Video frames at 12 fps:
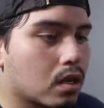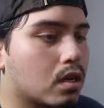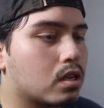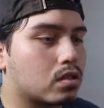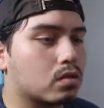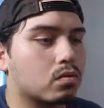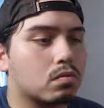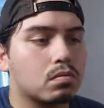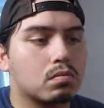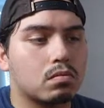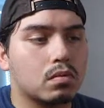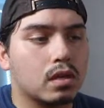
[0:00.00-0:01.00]
So
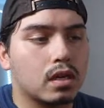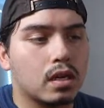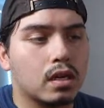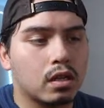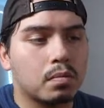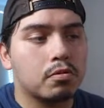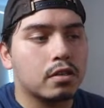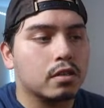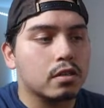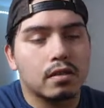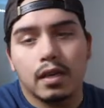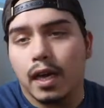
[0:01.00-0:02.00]
it looked pretty
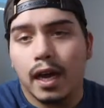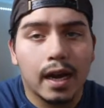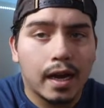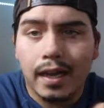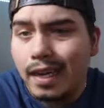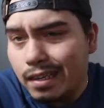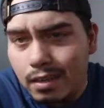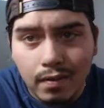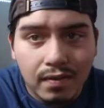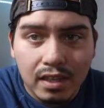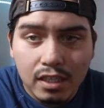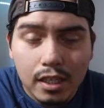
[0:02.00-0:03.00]
good. I added a
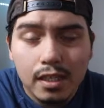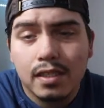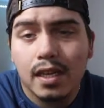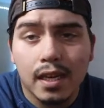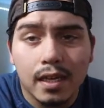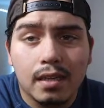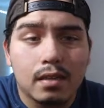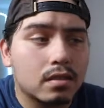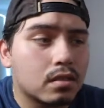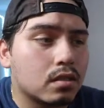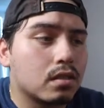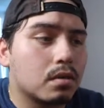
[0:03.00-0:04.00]
vignette, and
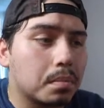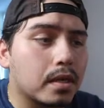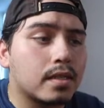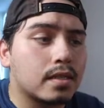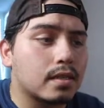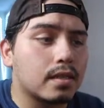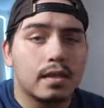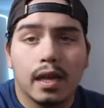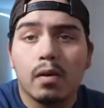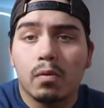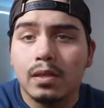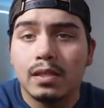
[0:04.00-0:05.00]
basically
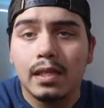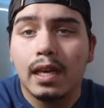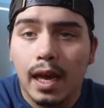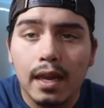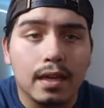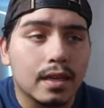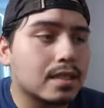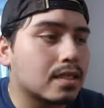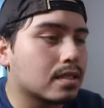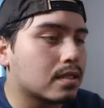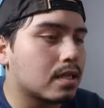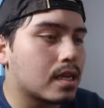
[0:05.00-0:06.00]
that was the edit.
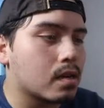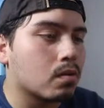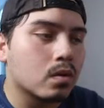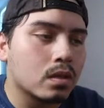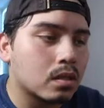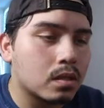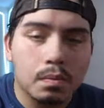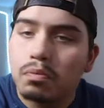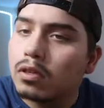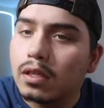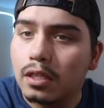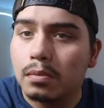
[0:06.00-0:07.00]
It was
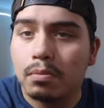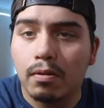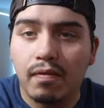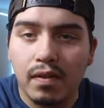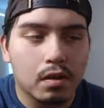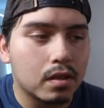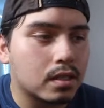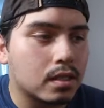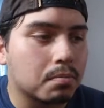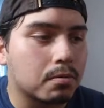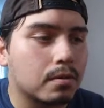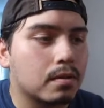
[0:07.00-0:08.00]
pretty simple, fairly
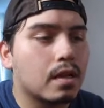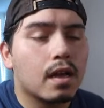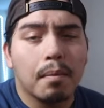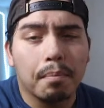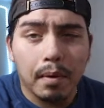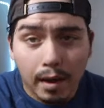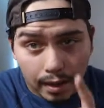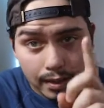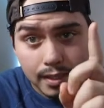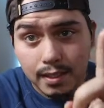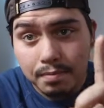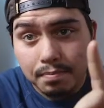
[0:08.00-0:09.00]
simple,
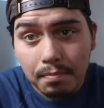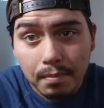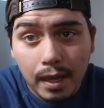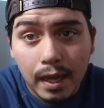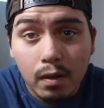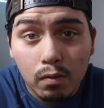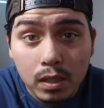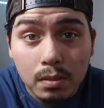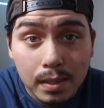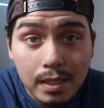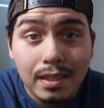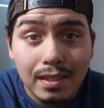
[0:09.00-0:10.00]
but it was
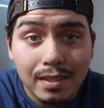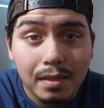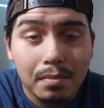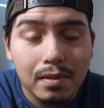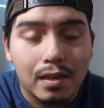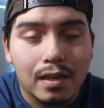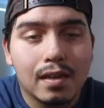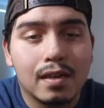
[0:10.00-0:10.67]
missing something.